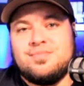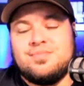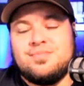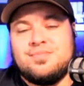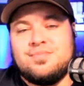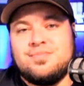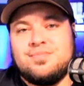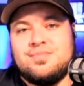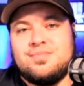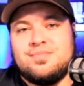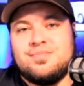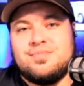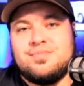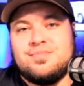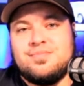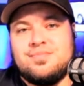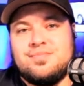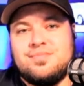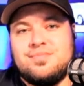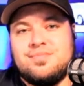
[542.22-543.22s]

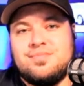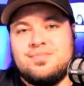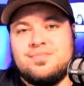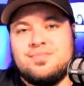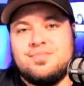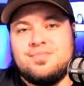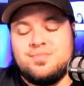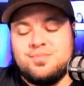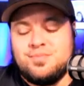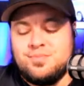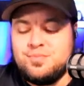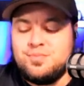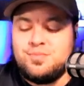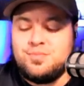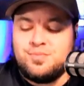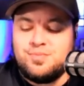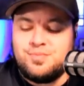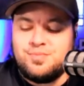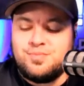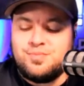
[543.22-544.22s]

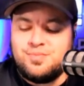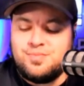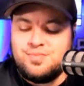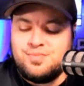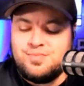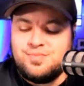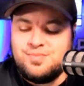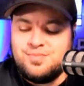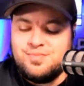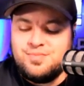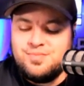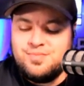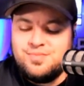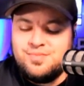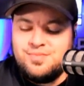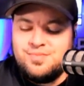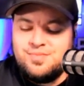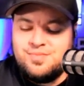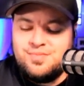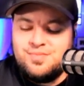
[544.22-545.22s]

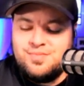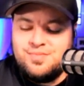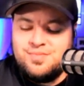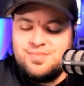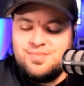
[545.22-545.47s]
This person isn't speaking.